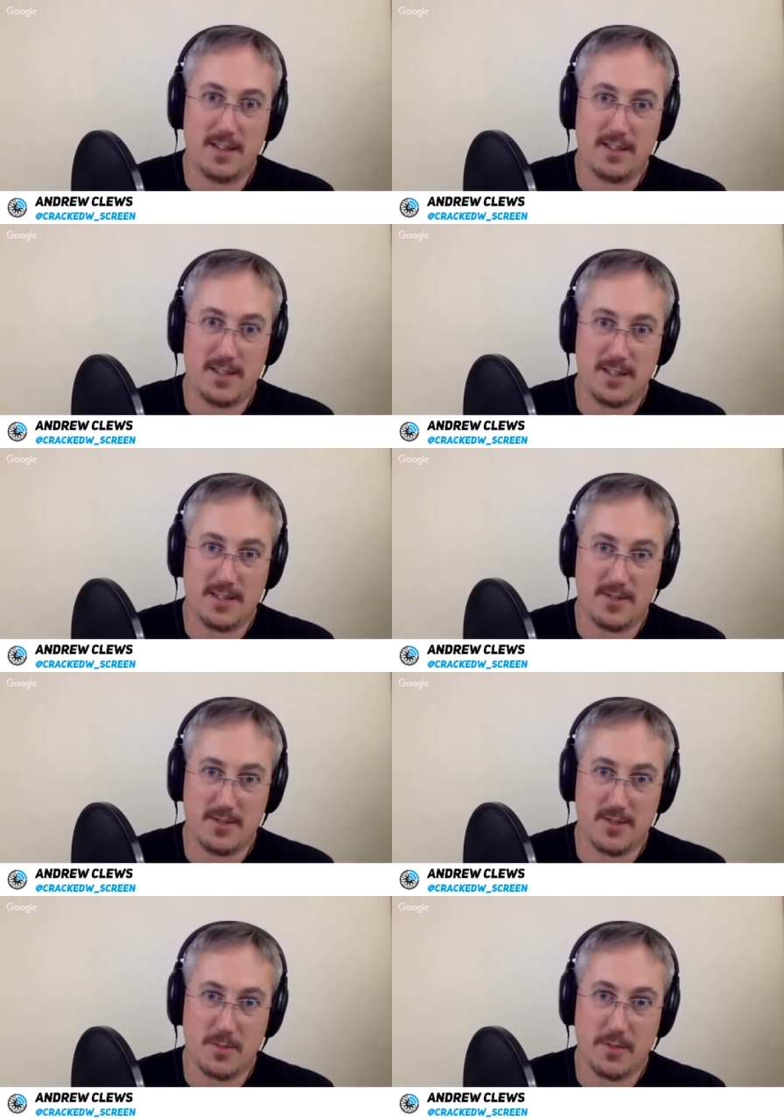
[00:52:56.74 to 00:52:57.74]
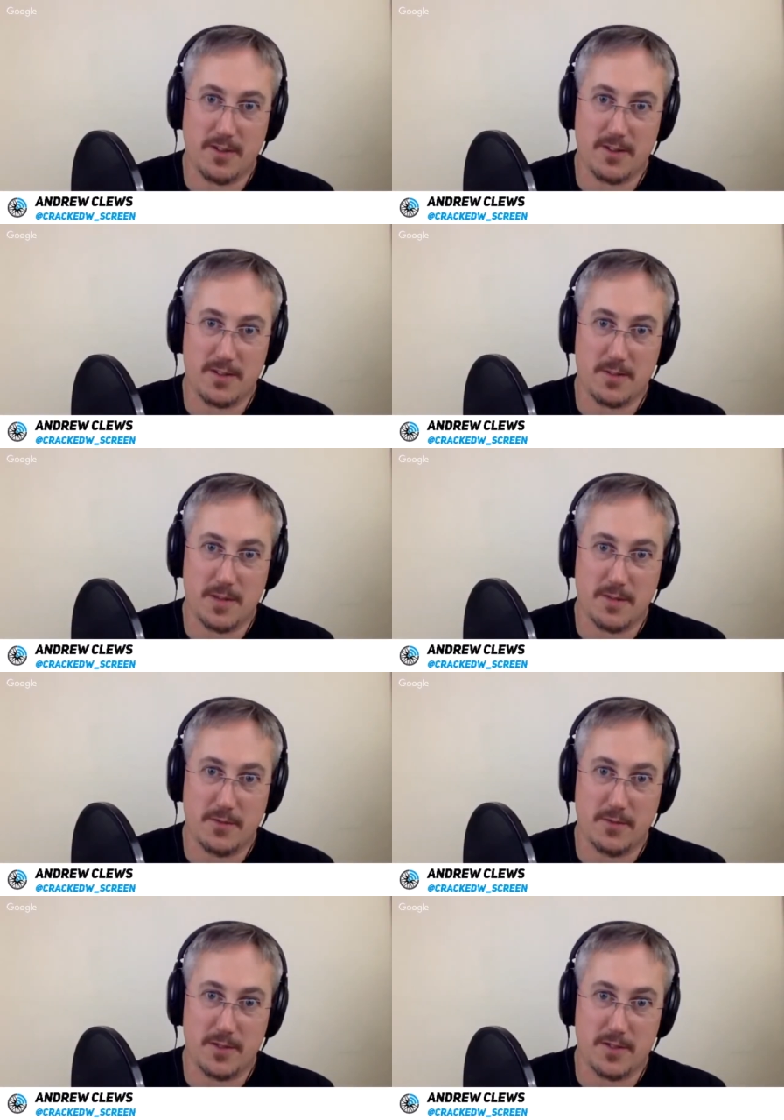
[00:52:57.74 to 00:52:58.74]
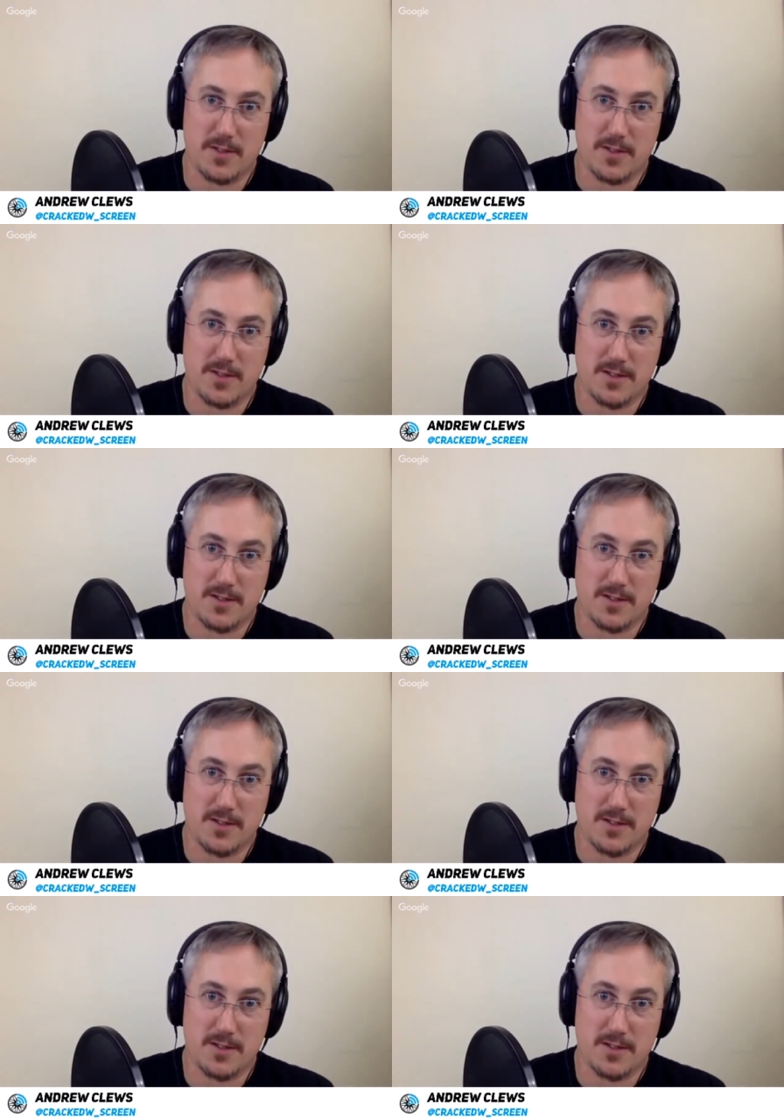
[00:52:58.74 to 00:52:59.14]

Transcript: 30,000 somethings to be influencers.